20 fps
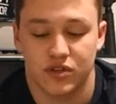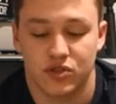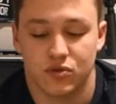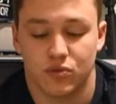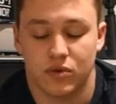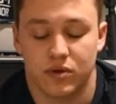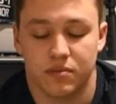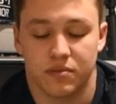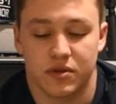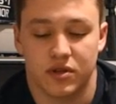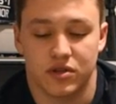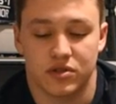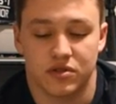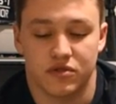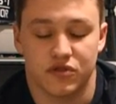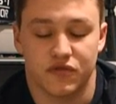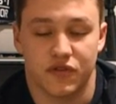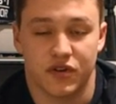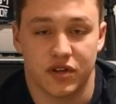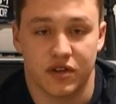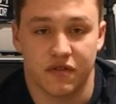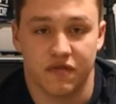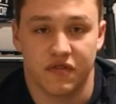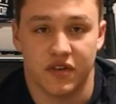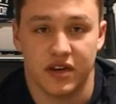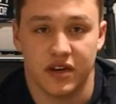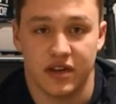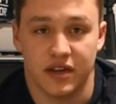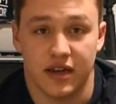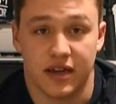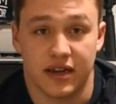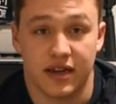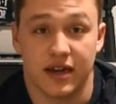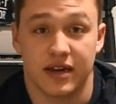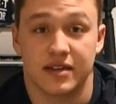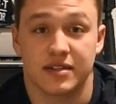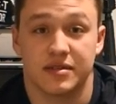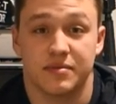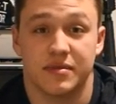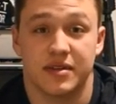this one because it was very convenient. I
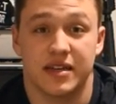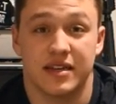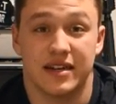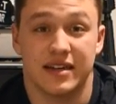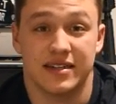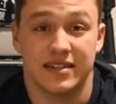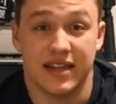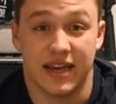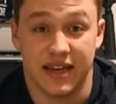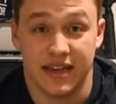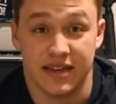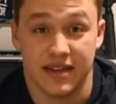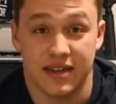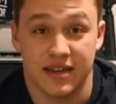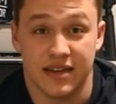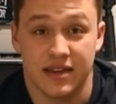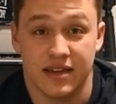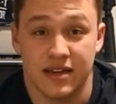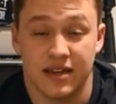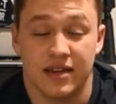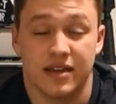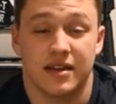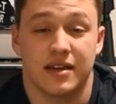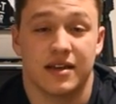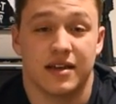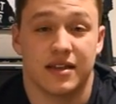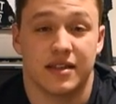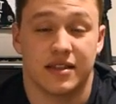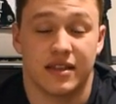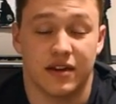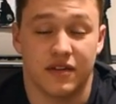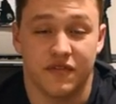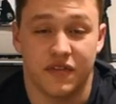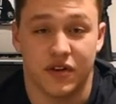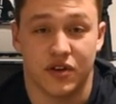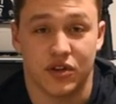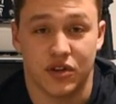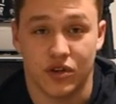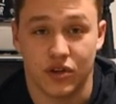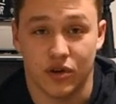got it to me in a day. They are
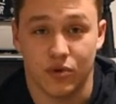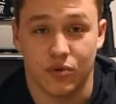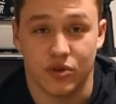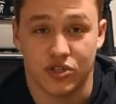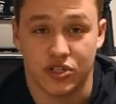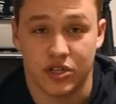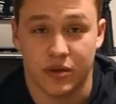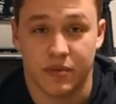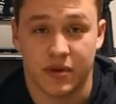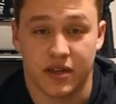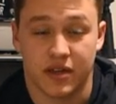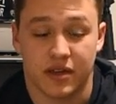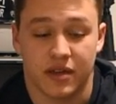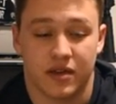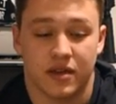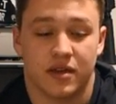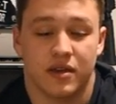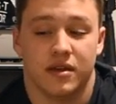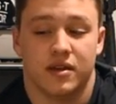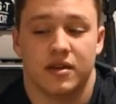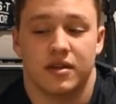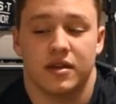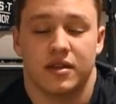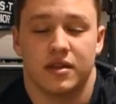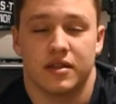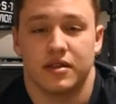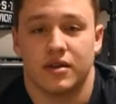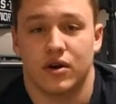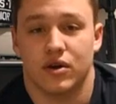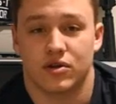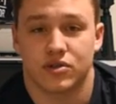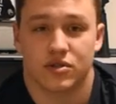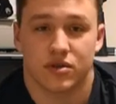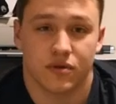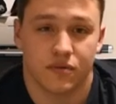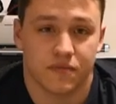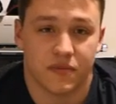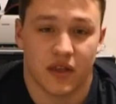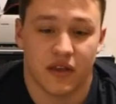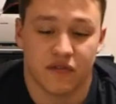very good with shipping.
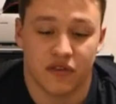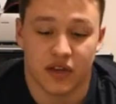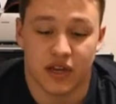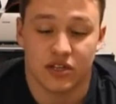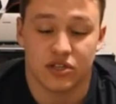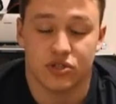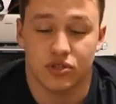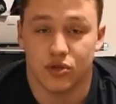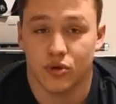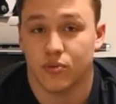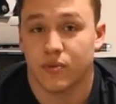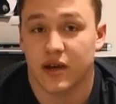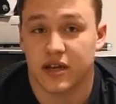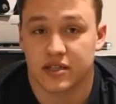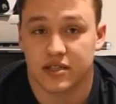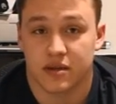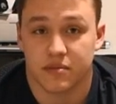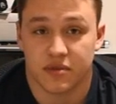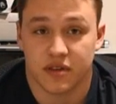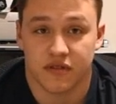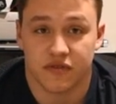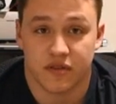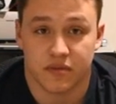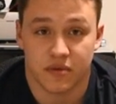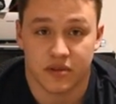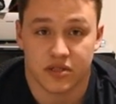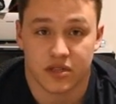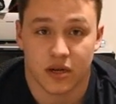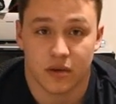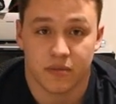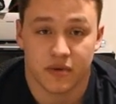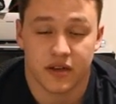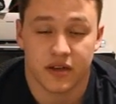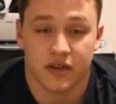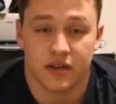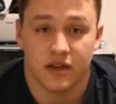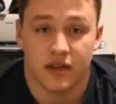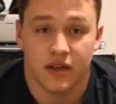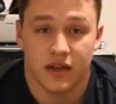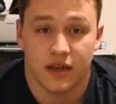Also, if you guys do buy something from this
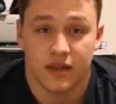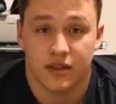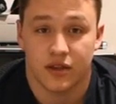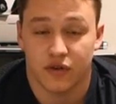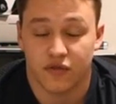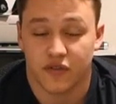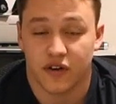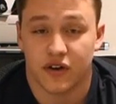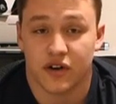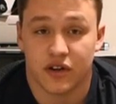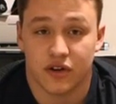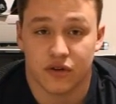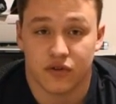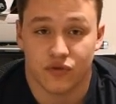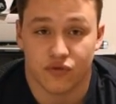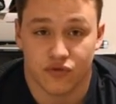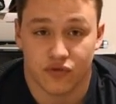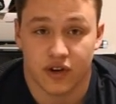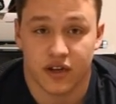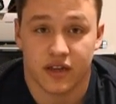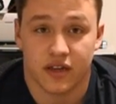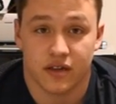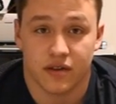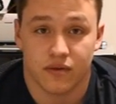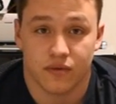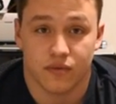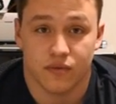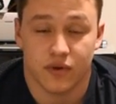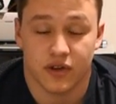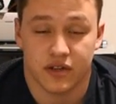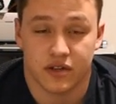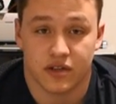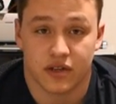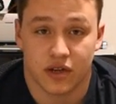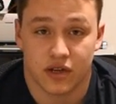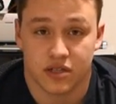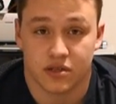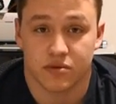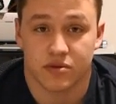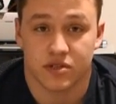company, they're very great with
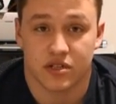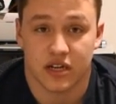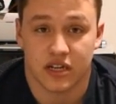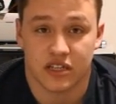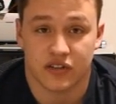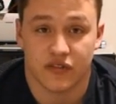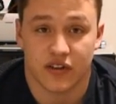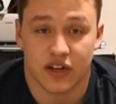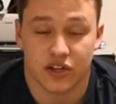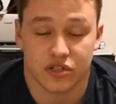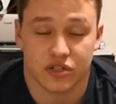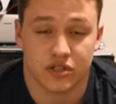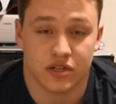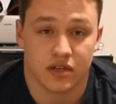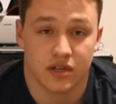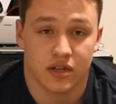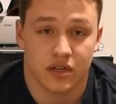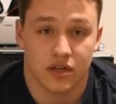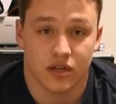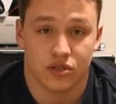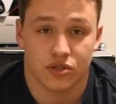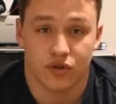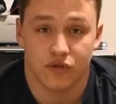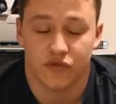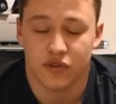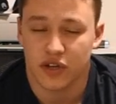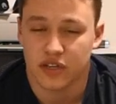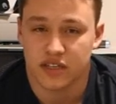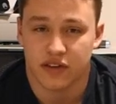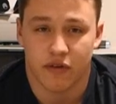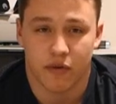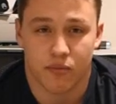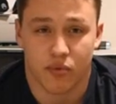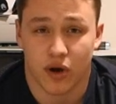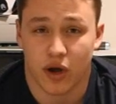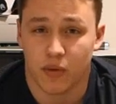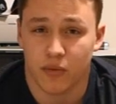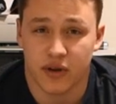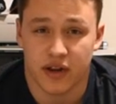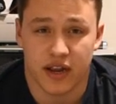customer satisfaction. So if you guys have a
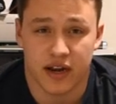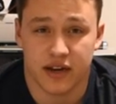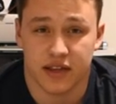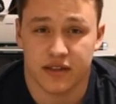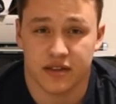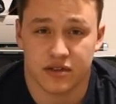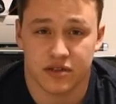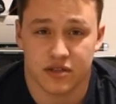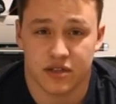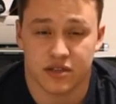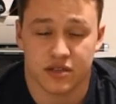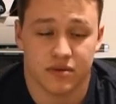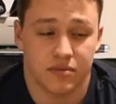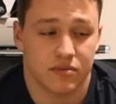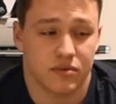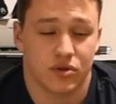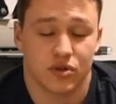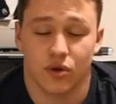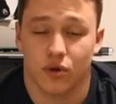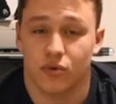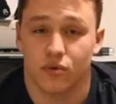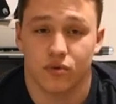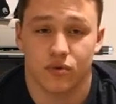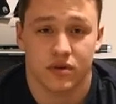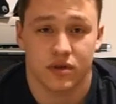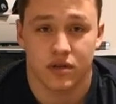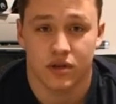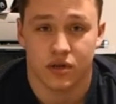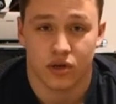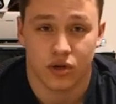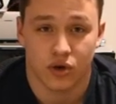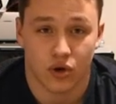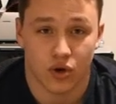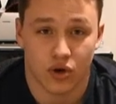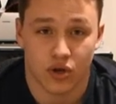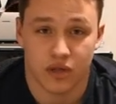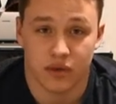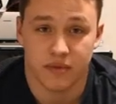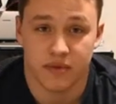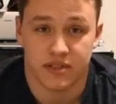problem with any of their system, go
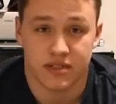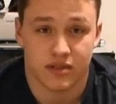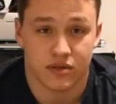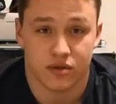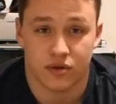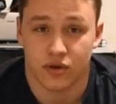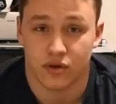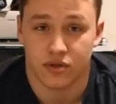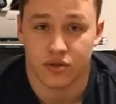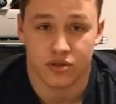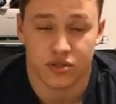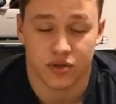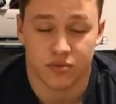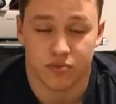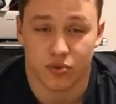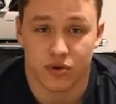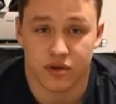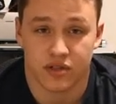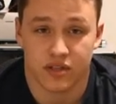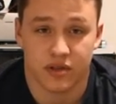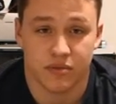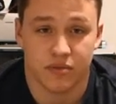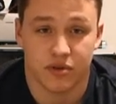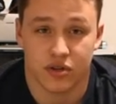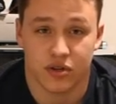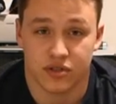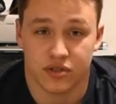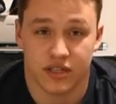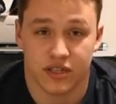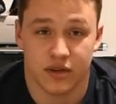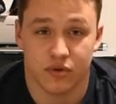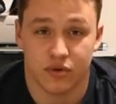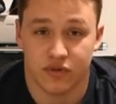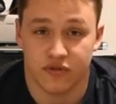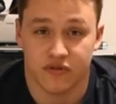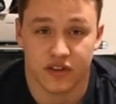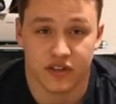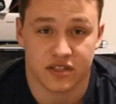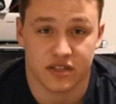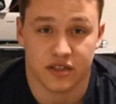call them and call their support team, because they will
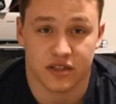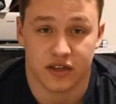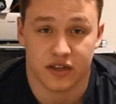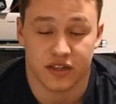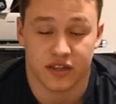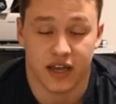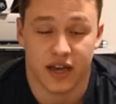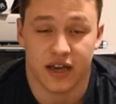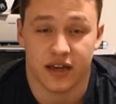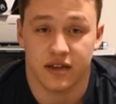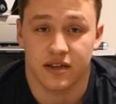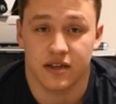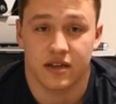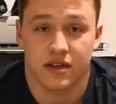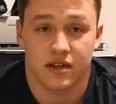fix it like that.